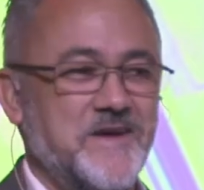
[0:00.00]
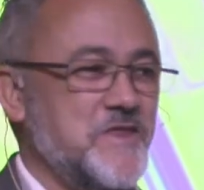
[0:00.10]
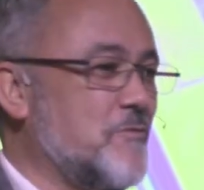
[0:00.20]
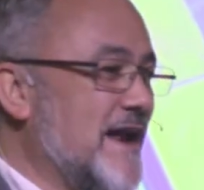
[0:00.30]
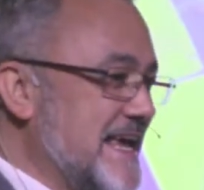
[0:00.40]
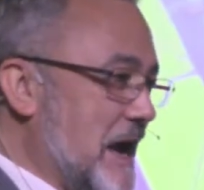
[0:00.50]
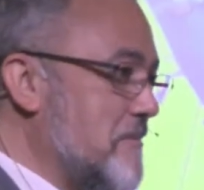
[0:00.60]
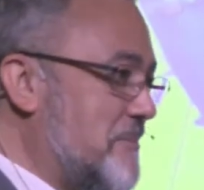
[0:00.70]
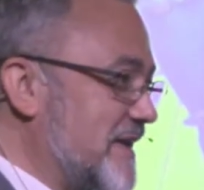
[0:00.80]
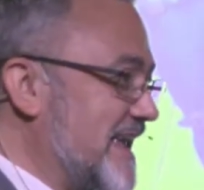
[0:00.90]
The welly
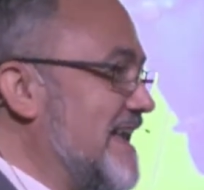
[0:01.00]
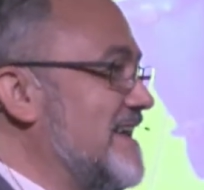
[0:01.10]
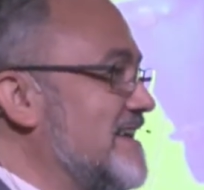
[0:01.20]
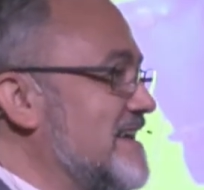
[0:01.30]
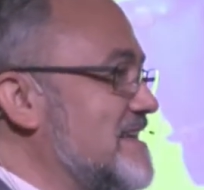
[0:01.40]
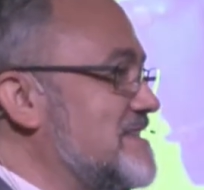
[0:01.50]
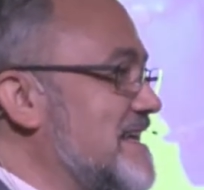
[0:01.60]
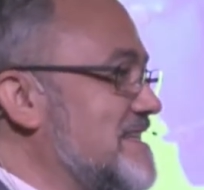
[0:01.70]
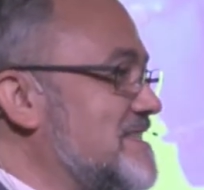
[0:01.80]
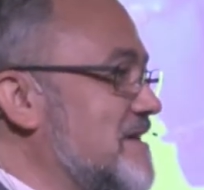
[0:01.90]
company
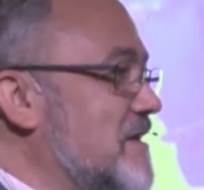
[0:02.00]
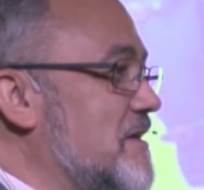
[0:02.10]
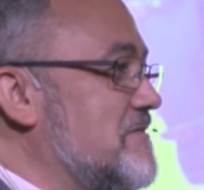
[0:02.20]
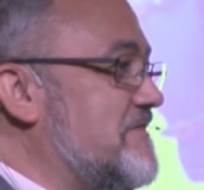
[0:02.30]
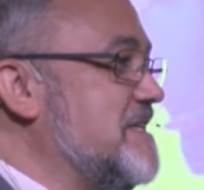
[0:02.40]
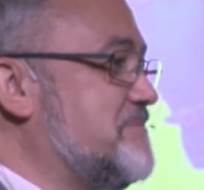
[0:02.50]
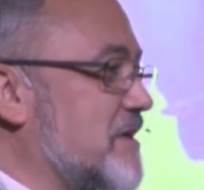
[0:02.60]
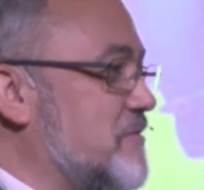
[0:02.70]
says, Facebook,